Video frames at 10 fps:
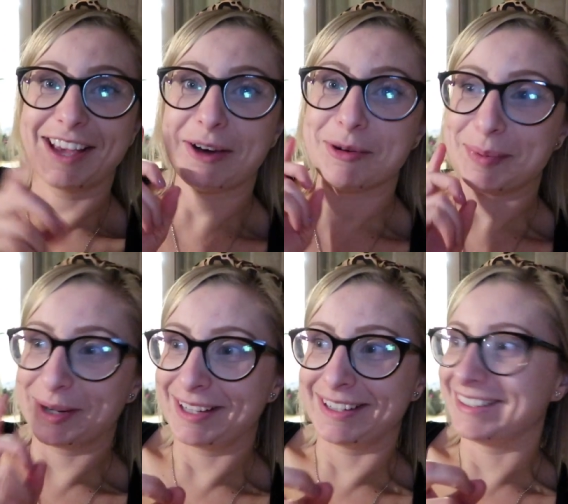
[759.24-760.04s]
our
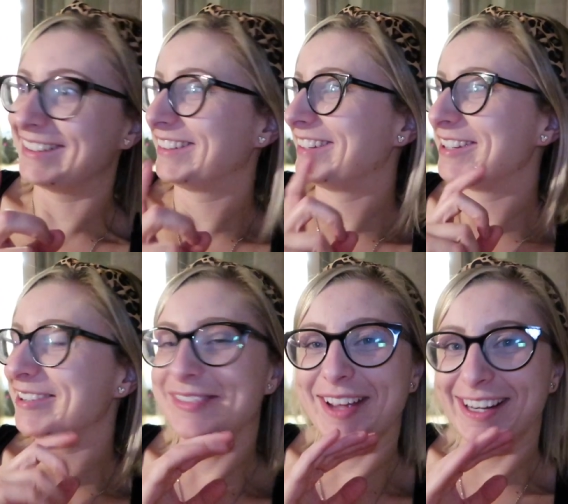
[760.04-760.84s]
pilot
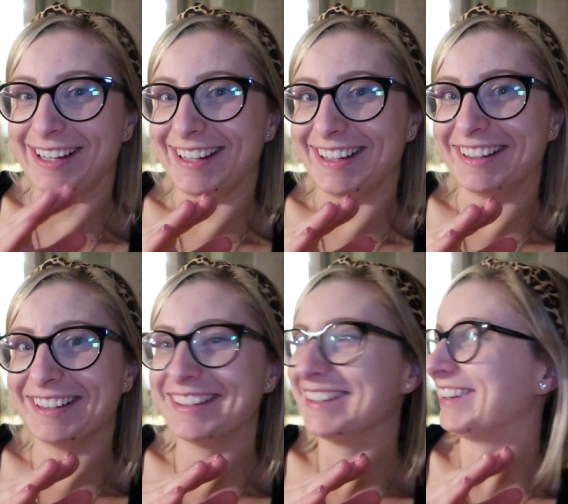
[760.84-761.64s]
for any
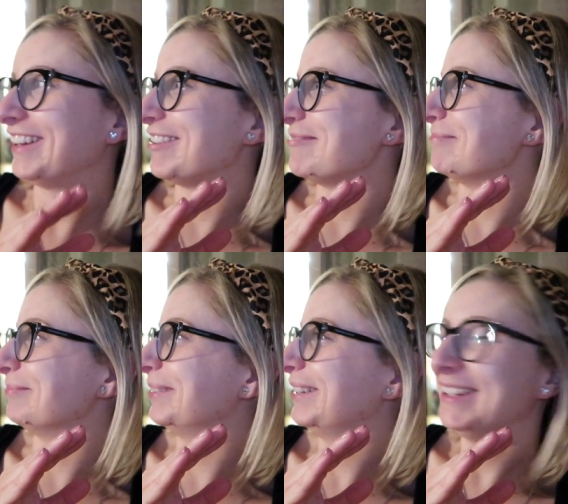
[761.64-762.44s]

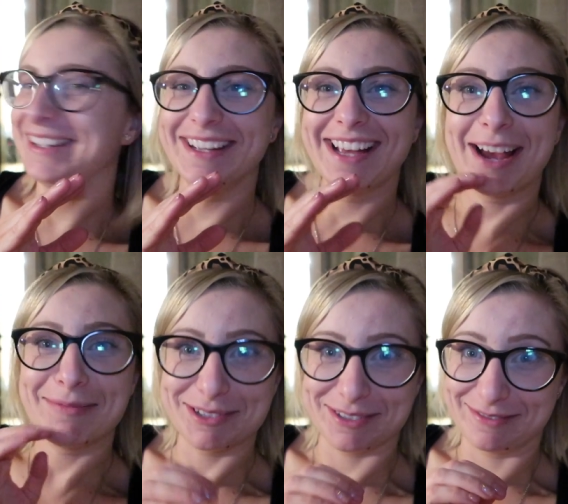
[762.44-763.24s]
um,
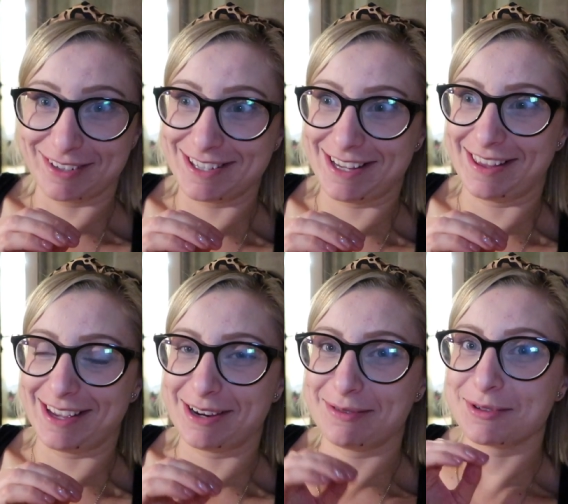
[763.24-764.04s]
hamilton fans out
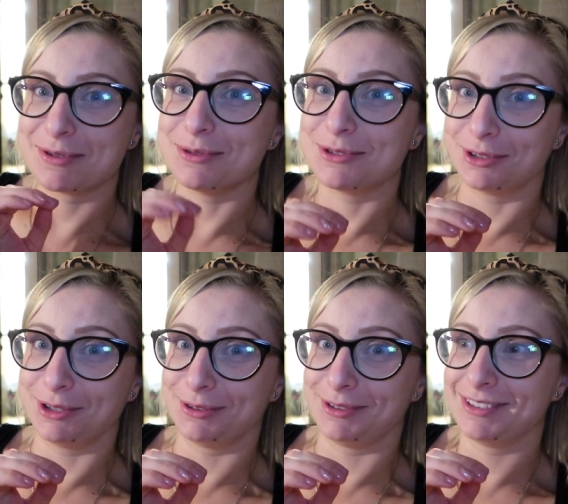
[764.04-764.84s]
there was called john
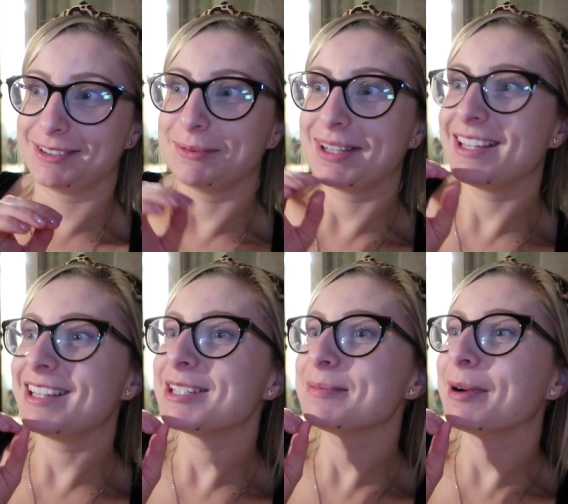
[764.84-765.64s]
lawrence we oh,
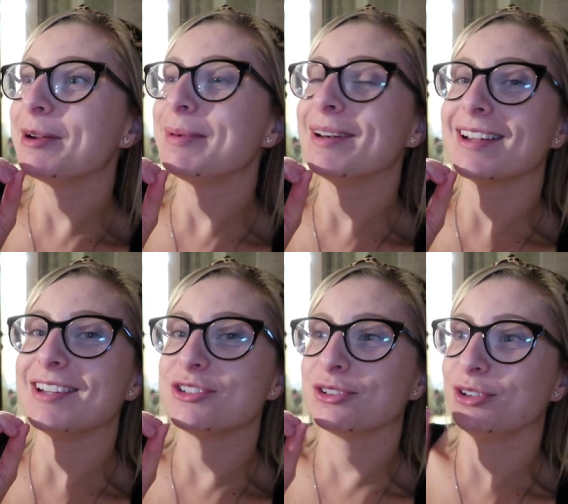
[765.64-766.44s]
think it might have been
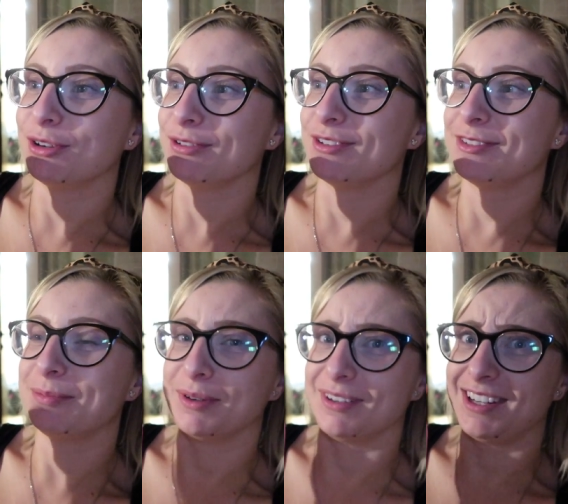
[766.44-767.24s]
like john lawrence
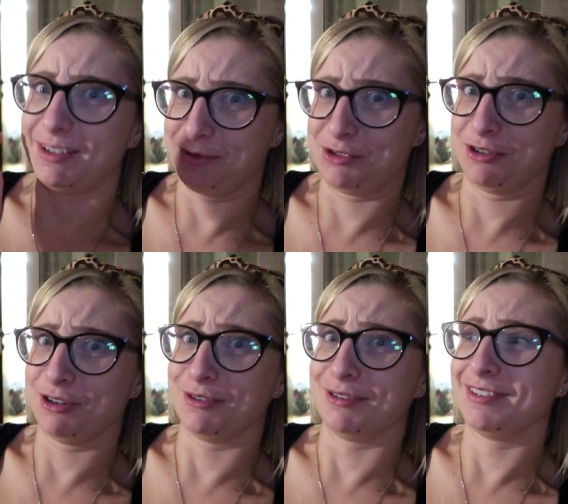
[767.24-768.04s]
but it was john
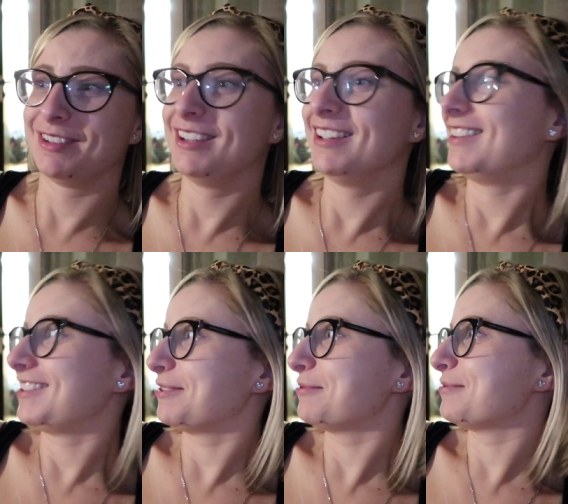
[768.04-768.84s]
lawrence
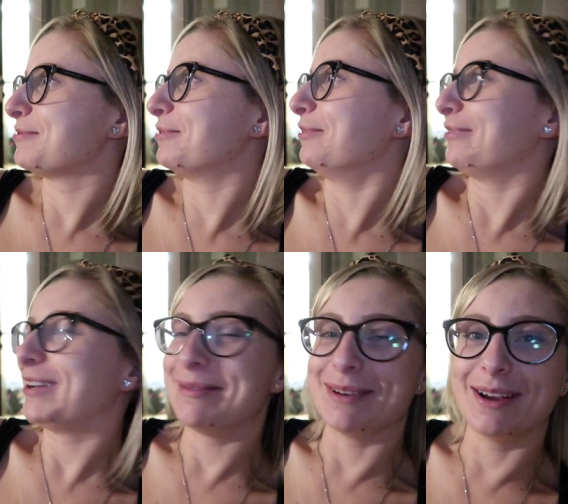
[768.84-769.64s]
so all
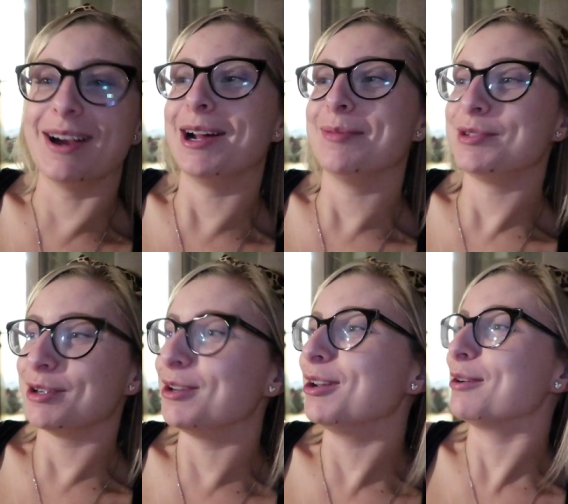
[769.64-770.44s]
flight were like i'm
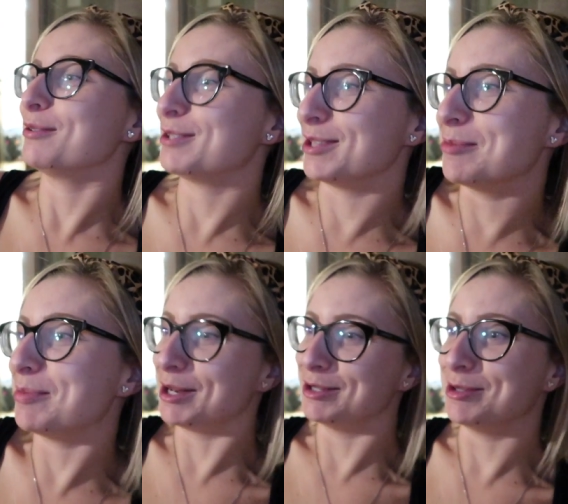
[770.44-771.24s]
john lawrence and the
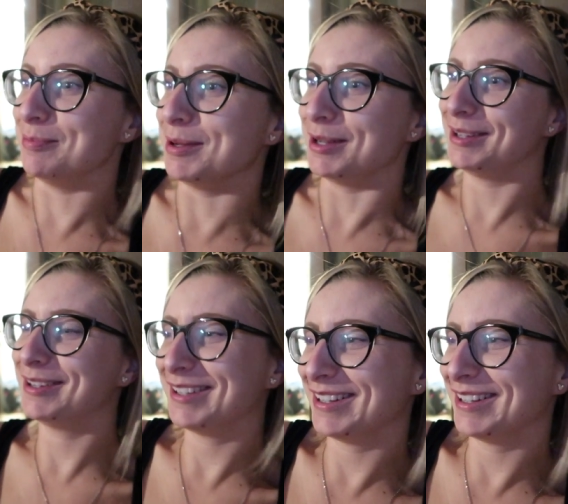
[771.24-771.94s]
place to be